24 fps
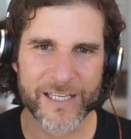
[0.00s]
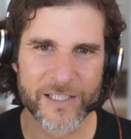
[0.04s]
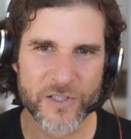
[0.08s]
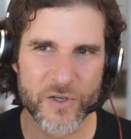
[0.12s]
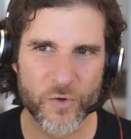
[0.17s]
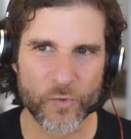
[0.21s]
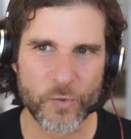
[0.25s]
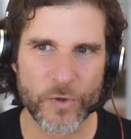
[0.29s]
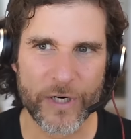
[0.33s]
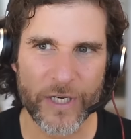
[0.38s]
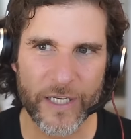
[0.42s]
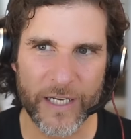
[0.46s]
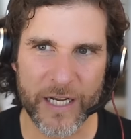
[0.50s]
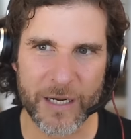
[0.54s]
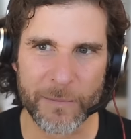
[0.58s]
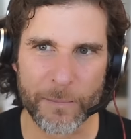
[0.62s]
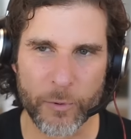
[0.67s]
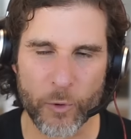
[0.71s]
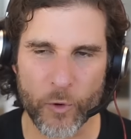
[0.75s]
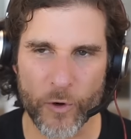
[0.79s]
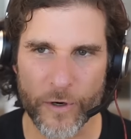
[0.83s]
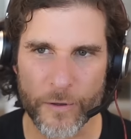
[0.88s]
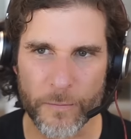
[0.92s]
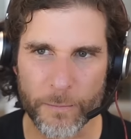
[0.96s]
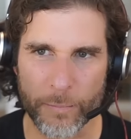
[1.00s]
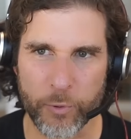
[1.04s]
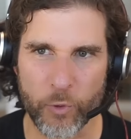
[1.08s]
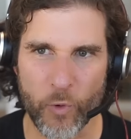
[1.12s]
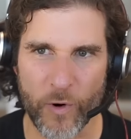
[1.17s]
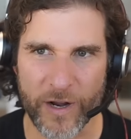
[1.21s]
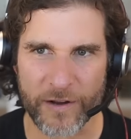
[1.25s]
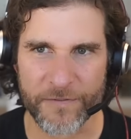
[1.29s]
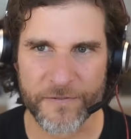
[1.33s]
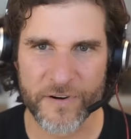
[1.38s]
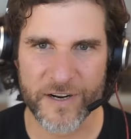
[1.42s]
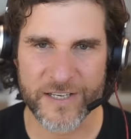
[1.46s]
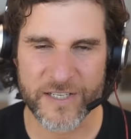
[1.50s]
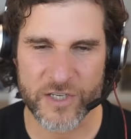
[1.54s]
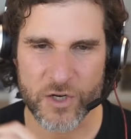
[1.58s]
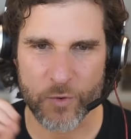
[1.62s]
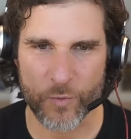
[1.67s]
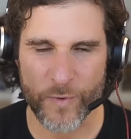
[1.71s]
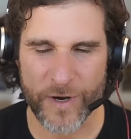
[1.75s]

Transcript: is a really important point for us to